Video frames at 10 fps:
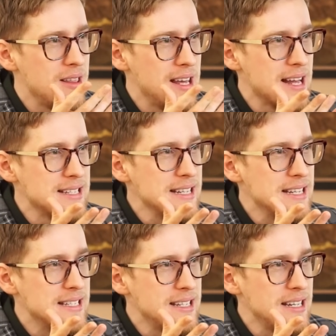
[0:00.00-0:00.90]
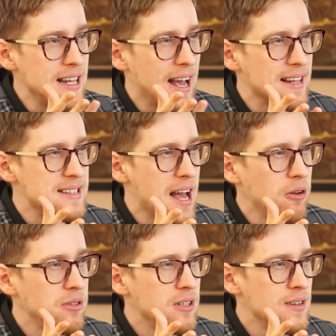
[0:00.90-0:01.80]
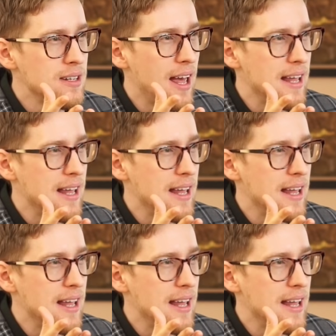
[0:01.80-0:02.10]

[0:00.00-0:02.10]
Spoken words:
the SEC has now given